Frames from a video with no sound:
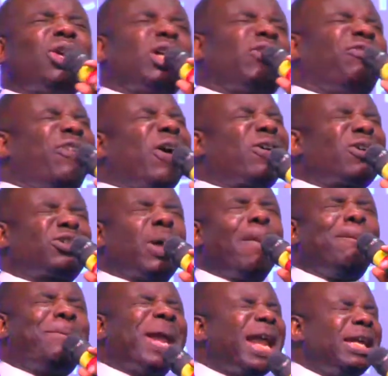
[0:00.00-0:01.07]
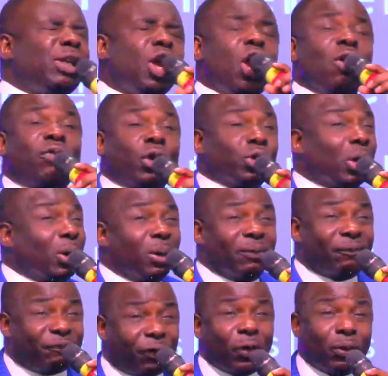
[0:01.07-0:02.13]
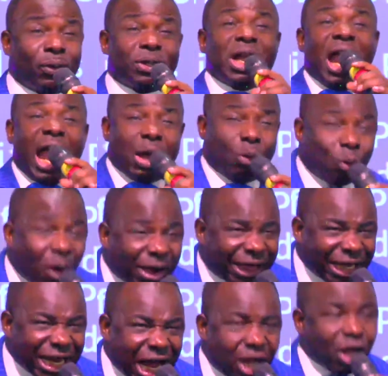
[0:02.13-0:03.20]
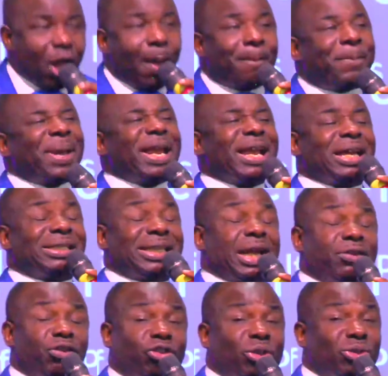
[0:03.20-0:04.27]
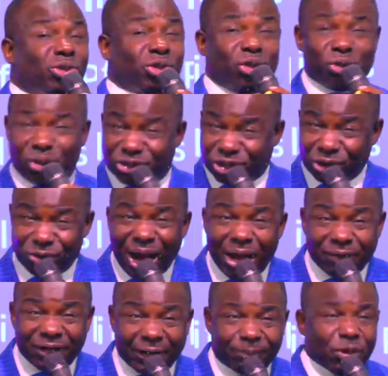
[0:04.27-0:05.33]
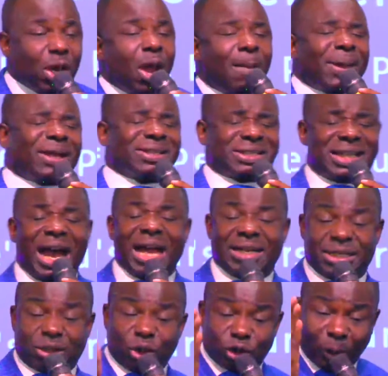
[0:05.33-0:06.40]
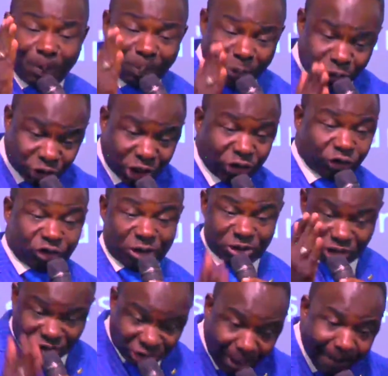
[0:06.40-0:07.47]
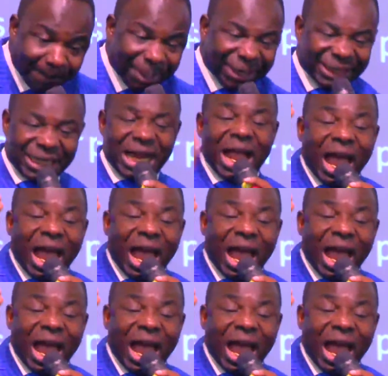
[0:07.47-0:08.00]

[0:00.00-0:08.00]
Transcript: just focus on paying for your own food and walking out. Pay attention to your surrounding, because God is going to position somebody